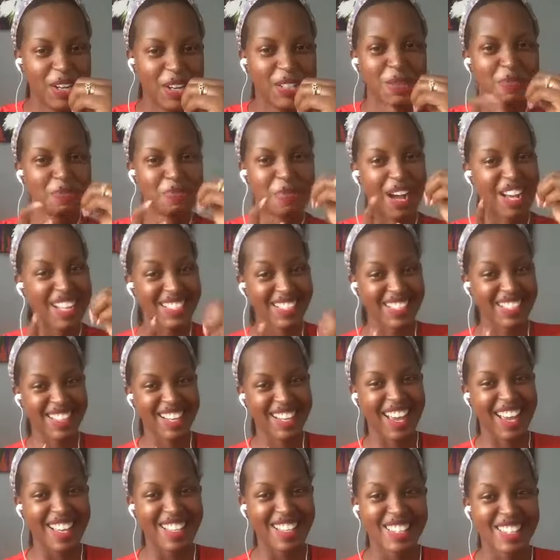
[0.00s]
to buy
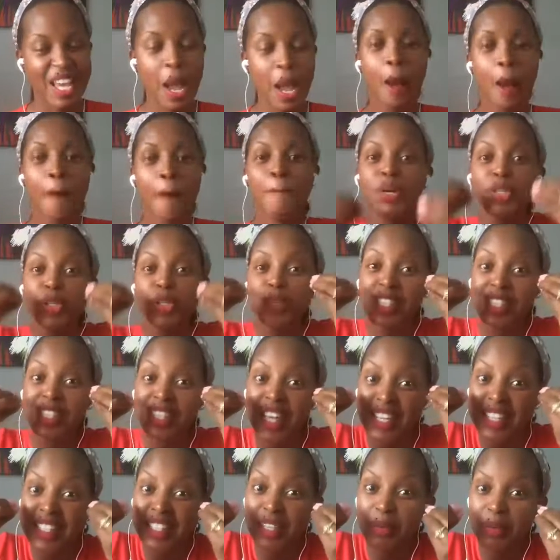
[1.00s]
shares. But you see,
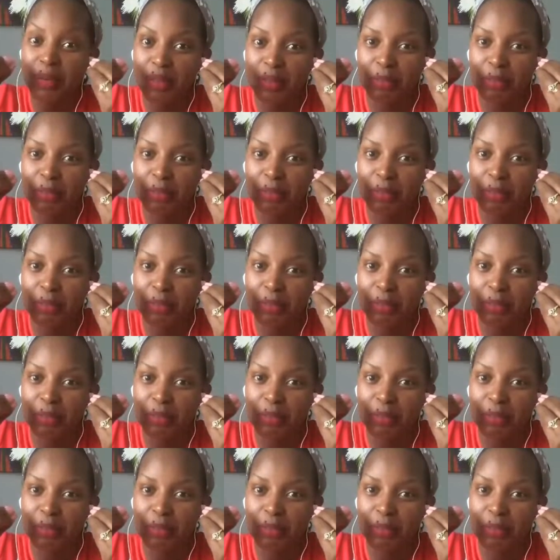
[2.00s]
that's a